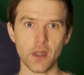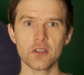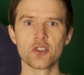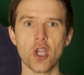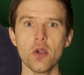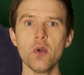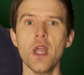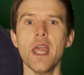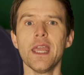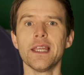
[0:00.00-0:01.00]
So
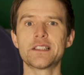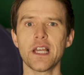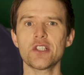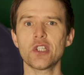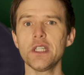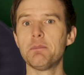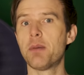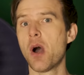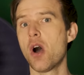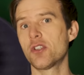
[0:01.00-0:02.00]
it's actually
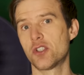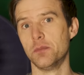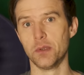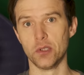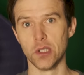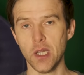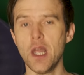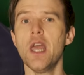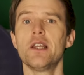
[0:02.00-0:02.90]
possible